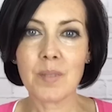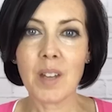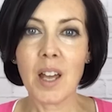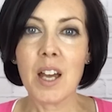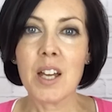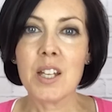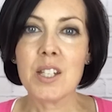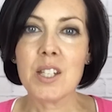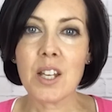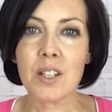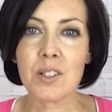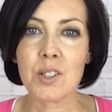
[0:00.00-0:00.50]

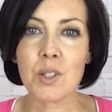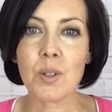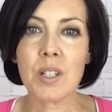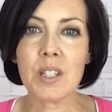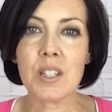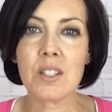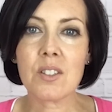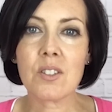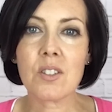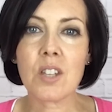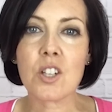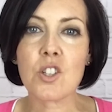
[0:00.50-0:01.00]
Now, during
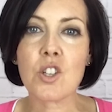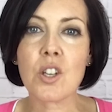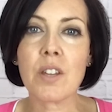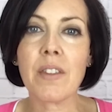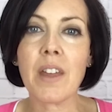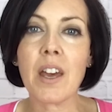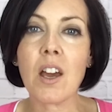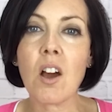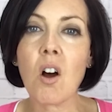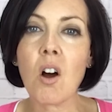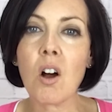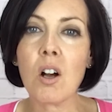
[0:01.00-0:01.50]
this session,
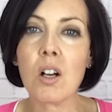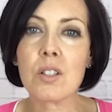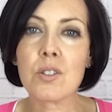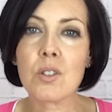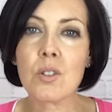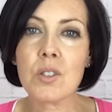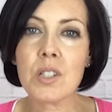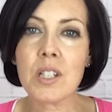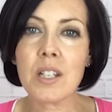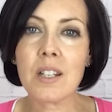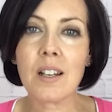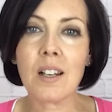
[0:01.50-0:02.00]
they
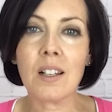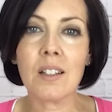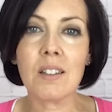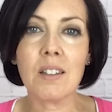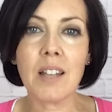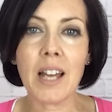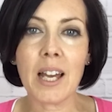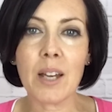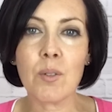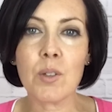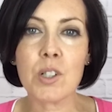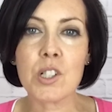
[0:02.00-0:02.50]
also did a
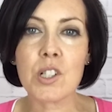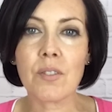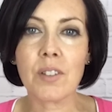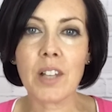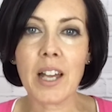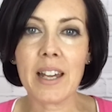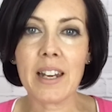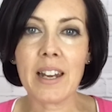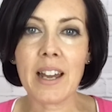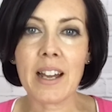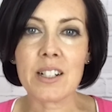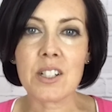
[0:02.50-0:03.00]
language of
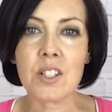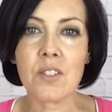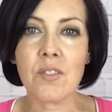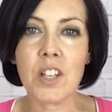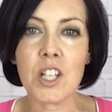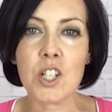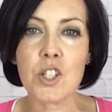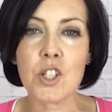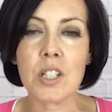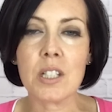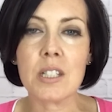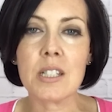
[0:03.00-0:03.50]
light
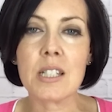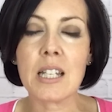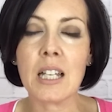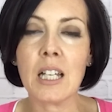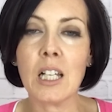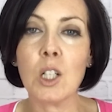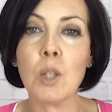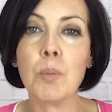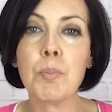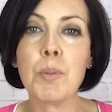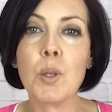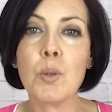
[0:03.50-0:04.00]
activation to
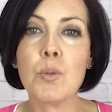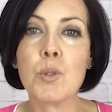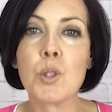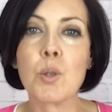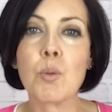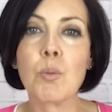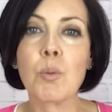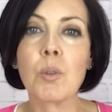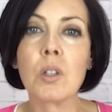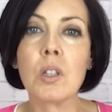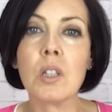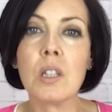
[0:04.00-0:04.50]
help you
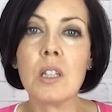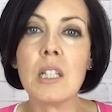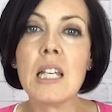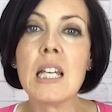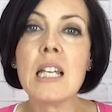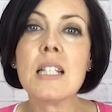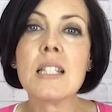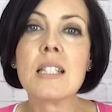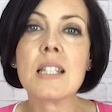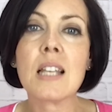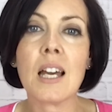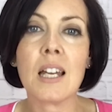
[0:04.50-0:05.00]
to
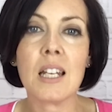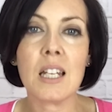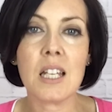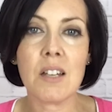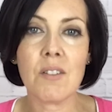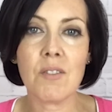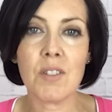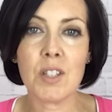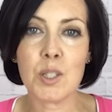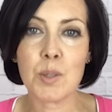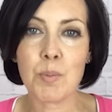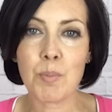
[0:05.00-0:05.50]
release any
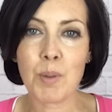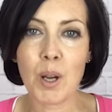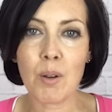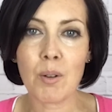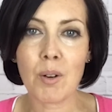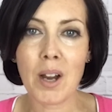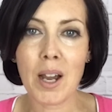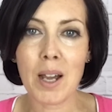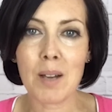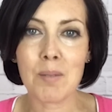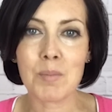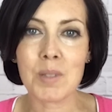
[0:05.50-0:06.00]
of these
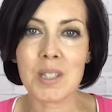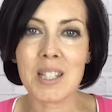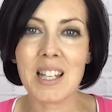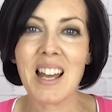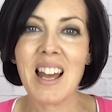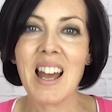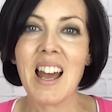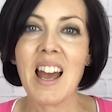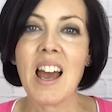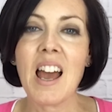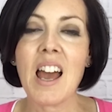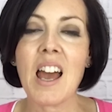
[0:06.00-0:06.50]
programs
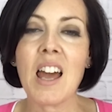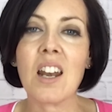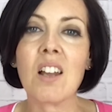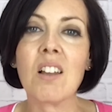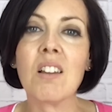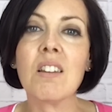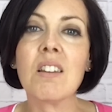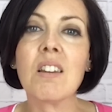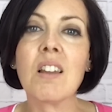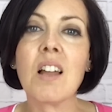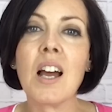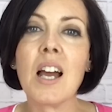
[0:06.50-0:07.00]
and
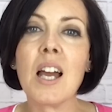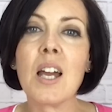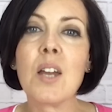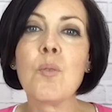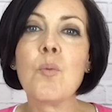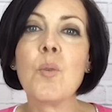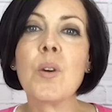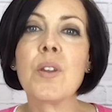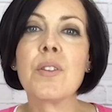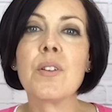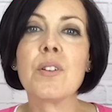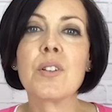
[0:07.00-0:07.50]

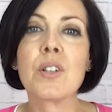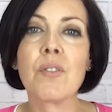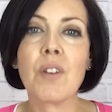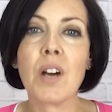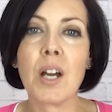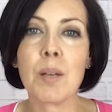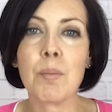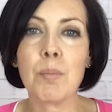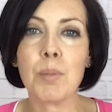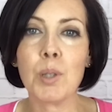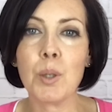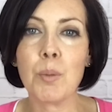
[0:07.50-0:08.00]
align with your
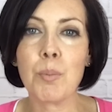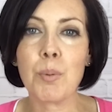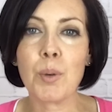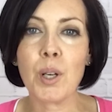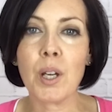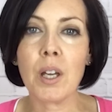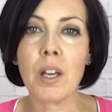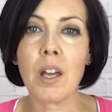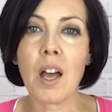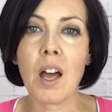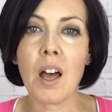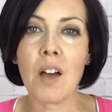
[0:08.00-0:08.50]
divine
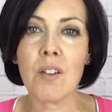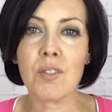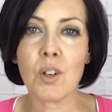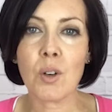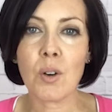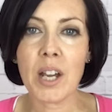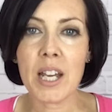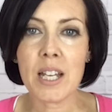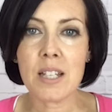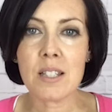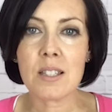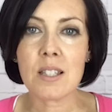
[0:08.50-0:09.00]
blueprint of
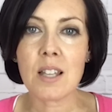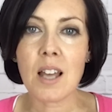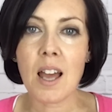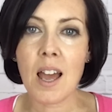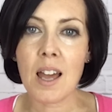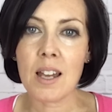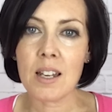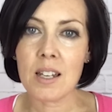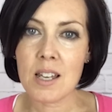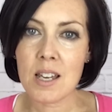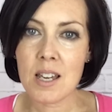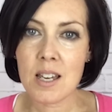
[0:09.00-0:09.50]
grace
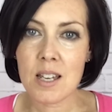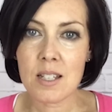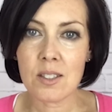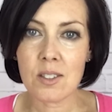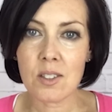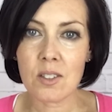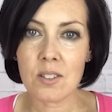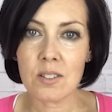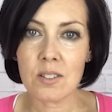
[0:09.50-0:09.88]
and ease.